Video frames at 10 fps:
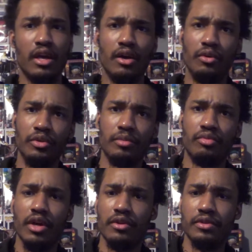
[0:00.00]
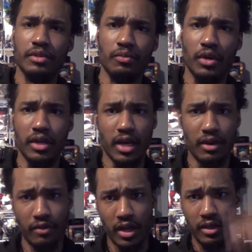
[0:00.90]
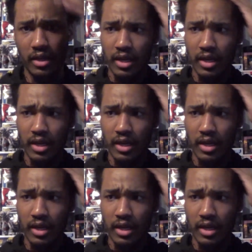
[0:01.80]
older brothers and whatnot, right?